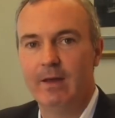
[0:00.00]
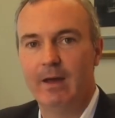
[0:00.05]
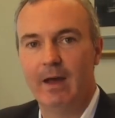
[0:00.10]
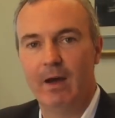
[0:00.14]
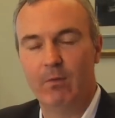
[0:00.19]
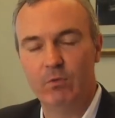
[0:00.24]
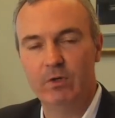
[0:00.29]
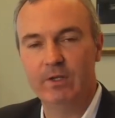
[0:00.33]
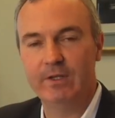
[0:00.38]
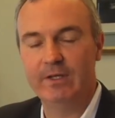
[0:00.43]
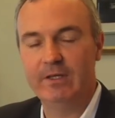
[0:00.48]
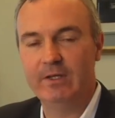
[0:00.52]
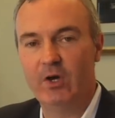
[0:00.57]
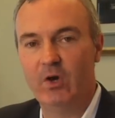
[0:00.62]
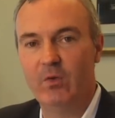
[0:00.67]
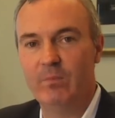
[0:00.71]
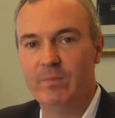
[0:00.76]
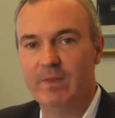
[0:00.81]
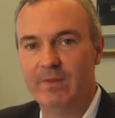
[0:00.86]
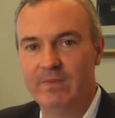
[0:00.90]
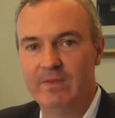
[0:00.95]
I really
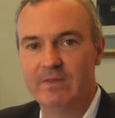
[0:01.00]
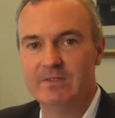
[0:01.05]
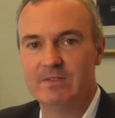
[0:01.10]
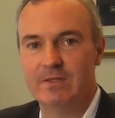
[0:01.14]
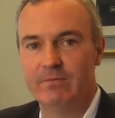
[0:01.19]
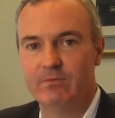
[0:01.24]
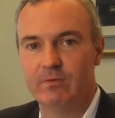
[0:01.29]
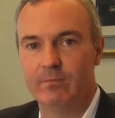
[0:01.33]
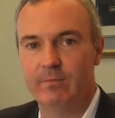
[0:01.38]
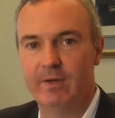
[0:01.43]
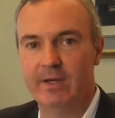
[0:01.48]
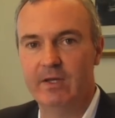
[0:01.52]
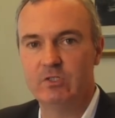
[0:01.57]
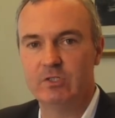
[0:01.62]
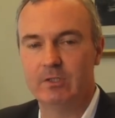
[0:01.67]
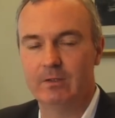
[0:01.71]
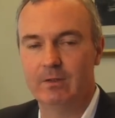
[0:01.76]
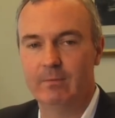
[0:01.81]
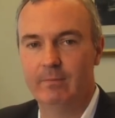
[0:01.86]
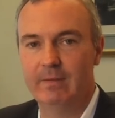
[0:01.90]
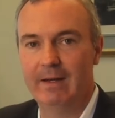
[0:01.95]
hope that this
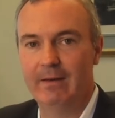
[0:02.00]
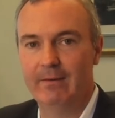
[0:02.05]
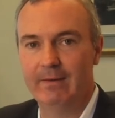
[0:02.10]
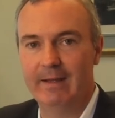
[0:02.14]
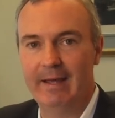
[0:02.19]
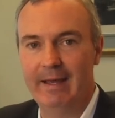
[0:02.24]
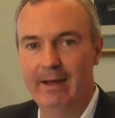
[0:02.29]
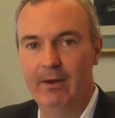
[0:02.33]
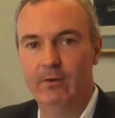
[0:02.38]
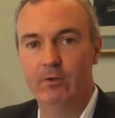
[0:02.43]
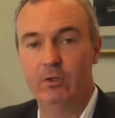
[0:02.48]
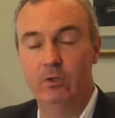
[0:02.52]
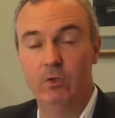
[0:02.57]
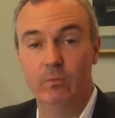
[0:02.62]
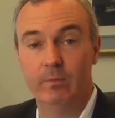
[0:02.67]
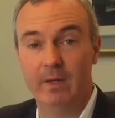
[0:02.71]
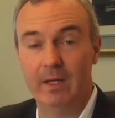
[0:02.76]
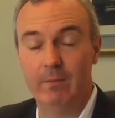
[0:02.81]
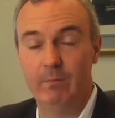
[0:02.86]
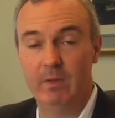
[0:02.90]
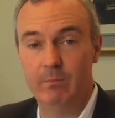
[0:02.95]
information about how you
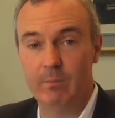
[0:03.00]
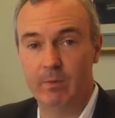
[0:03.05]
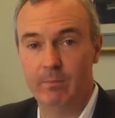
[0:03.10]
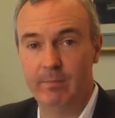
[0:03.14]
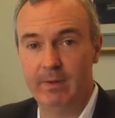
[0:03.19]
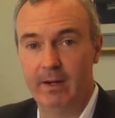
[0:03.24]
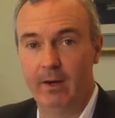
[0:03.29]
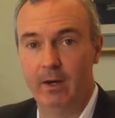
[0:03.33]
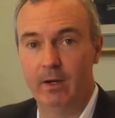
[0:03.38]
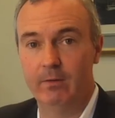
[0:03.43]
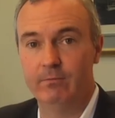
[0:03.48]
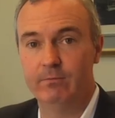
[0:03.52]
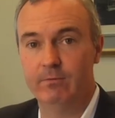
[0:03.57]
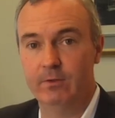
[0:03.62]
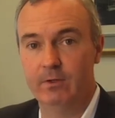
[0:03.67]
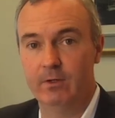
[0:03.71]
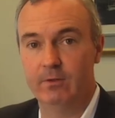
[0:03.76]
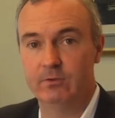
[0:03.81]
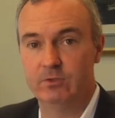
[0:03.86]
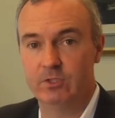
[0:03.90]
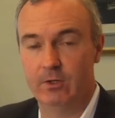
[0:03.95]
may be prepared for
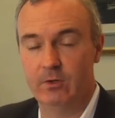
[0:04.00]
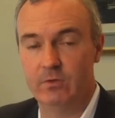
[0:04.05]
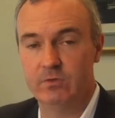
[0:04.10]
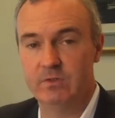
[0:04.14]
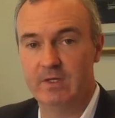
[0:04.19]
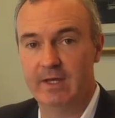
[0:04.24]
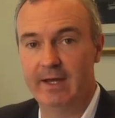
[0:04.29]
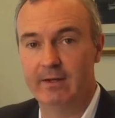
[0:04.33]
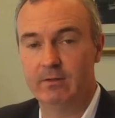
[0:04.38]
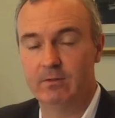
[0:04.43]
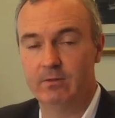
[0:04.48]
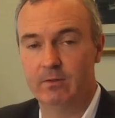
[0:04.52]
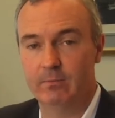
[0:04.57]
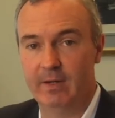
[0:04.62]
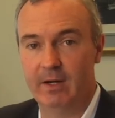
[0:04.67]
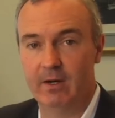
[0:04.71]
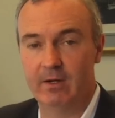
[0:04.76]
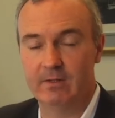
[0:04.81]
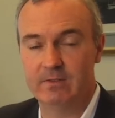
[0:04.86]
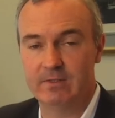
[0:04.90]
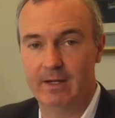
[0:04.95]
your Jones Act or
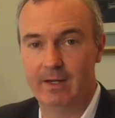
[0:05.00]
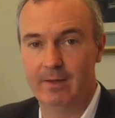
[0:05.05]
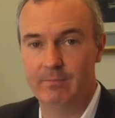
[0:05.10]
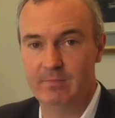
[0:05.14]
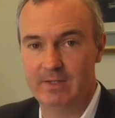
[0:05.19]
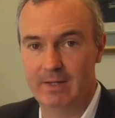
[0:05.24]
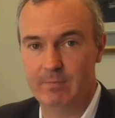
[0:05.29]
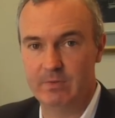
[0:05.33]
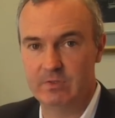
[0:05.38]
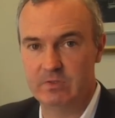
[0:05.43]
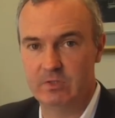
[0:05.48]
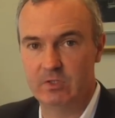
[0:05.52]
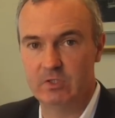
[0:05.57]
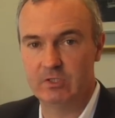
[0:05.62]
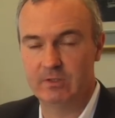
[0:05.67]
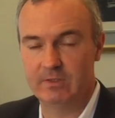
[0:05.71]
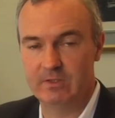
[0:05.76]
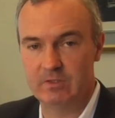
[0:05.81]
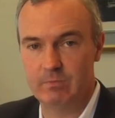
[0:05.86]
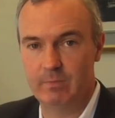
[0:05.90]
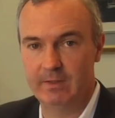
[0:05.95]
maritime
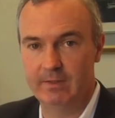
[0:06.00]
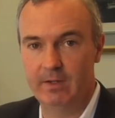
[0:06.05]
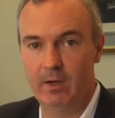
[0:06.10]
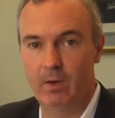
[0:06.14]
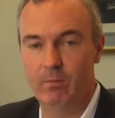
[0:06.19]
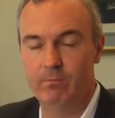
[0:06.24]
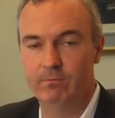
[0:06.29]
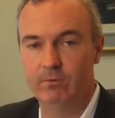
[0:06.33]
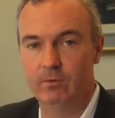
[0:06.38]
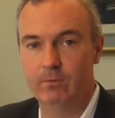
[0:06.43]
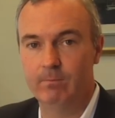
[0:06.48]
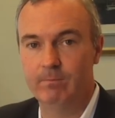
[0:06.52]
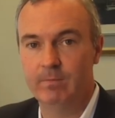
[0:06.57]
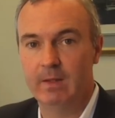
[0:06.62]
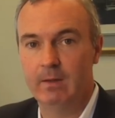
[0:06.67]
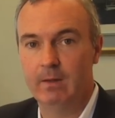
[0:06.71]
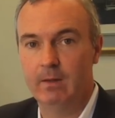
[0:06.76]
deposition has been helpful.